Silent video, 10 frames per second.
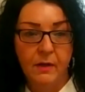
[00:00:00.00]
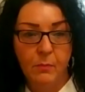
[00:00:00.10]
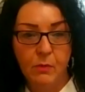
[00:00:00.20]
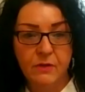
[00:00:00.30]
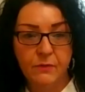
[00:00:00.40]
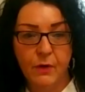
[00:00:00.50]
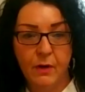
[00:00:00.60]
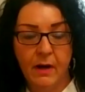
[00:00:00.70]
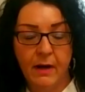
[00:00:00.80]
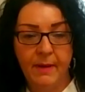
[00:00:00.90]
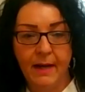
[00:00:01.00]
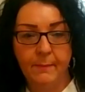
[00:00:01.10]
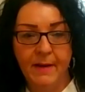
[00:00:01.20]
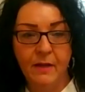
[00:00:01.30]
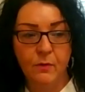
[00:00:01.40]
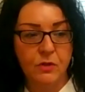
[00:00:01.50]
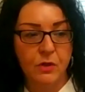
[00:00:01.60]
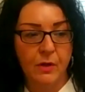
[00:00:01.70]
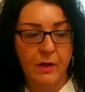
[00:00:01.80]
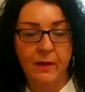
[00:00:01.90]
Most of our IPAC manuals
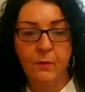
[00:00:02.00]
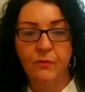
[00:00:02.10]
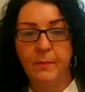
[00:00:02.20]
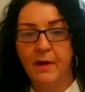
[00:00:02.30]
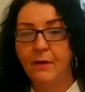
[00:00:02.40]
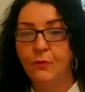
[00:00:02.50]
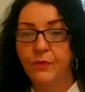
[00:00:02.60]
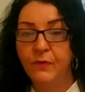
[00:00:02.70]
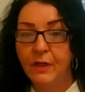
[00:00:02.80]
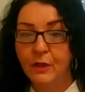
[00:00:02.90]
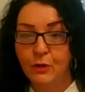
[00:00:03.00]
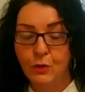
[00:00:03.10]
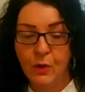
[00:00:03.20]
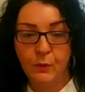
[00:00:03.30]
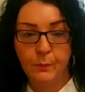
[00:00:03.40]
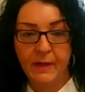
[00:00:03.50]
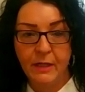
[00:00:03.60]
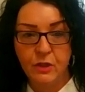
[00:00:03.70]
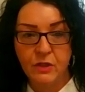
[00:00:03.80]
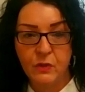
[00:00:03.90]
are anywhere from 150 to 200
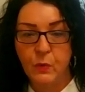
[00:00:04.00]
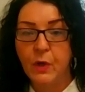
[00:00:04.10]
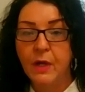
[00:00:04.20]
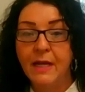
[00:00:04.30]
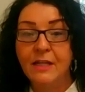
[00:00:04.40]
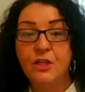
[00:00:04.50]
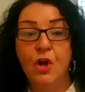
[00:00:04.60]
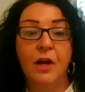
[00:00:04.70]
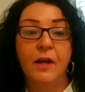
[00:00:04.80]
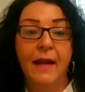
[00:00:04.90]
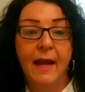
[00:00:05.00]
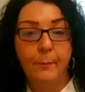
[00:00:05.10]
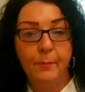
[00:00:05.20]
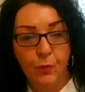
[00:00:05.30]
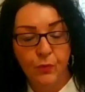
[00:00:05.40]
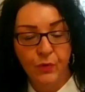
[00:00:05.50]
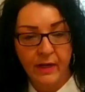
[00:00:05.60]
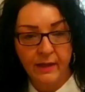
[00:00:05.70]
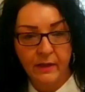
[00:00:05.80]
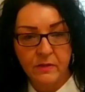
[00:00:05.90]
pages. So it's not going to happen
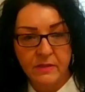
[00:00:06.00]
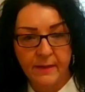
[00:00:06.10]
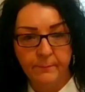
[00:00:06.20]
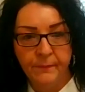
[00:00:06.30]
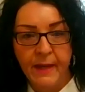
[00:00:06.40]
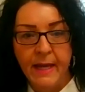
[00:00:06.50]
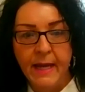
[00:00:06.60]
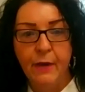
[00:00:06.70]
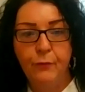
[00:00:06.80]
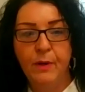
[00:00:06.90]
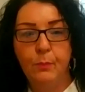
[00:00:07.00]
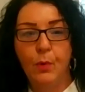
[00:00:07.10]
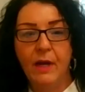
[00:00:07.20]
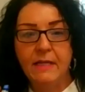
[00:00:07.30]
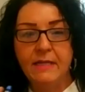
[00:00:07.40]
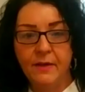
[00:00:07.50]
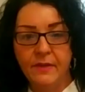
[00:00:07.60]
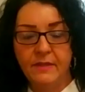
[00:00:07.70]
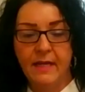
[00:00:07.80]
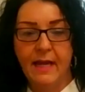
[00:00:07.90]
overnight, like you said. If we break down
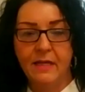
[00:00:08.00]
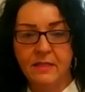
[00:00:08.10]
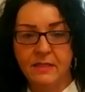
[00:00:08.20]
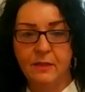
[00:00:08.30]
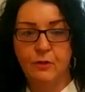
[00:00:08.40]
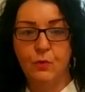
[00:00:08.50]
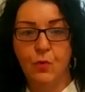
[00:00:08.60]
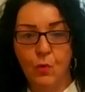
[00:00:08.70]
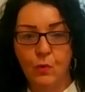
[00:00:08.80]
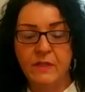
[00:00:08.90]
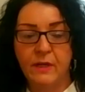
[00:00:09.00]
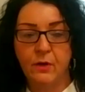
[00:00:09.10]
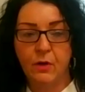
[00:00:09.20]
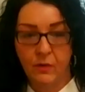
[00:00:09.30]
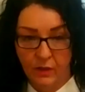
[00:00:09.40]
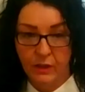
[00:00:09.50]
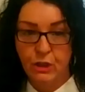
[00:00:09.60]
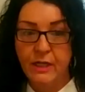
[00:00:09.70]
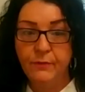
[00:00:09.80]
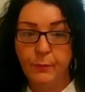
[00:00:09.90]
the tasks into goals that are
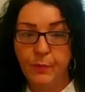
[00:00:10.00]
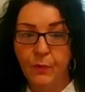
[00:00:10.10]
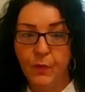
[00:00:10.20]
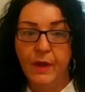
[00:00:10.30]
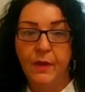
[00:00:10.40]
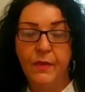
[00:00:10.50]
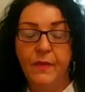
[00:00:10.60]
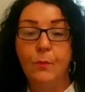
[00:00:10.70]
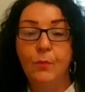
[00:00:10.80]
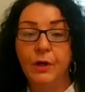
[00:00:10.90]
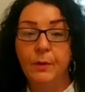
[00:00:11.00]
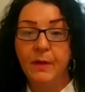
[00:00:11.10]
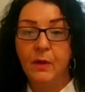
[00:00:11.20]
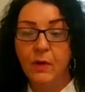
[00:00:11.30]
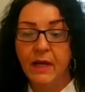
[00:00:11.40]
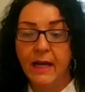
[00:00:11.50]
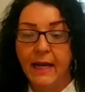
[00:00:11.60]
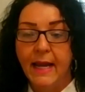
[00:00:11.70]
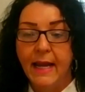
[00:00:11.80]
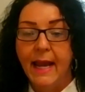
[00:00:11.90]
achievable, then we're going to be okay.
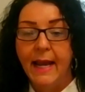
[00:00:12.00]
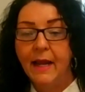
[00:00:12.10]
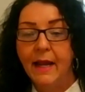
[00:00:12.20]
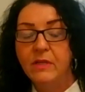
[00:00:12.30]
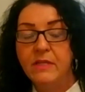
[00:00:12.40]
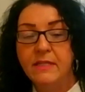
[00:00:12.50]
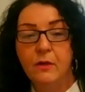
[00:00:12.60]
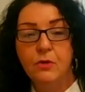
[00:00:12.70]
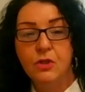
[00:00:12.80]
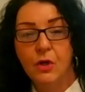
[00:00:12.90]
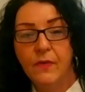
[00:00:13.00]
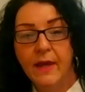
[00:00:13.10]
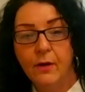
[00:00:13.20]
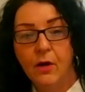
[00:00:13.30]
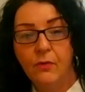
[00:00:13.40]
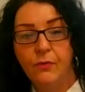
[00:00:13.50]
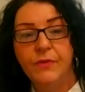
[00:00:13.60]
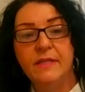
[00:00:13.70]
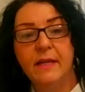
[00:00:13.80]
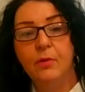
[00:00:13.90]
And I would say you start that off with
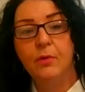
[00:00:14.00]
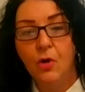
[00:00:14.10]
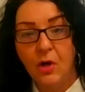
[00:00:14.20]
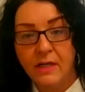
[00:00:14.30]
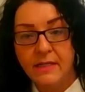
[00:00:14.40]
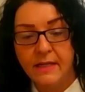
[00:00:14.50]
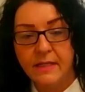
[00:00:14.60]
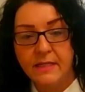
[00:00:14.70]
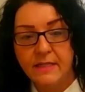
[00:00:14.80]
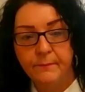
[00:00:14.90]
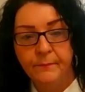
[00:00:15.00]
a table of contents.